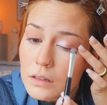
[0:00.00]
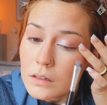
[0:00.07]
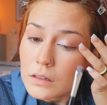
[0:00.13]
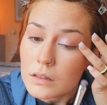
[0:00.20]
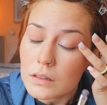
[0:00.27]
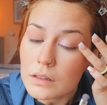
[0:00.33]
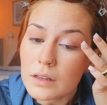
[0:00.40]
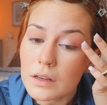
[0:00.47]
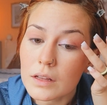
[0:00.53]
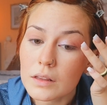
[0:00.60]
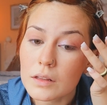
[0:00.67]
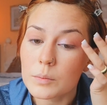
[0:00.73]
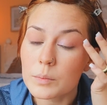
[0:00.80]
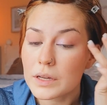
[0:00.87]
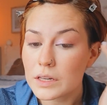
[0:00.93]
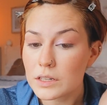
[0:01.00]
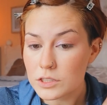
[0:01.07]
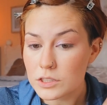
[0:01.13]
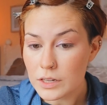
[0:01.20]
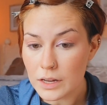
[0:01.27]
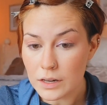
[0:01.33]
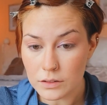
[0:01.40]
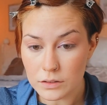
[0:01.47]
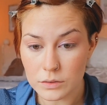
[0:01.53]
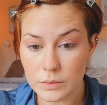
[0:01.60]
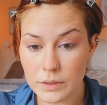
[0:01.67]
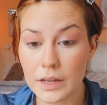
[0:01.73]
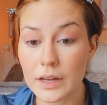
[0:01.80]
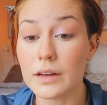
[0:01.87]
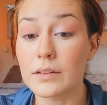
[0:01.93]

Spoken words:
the other pink shadows we have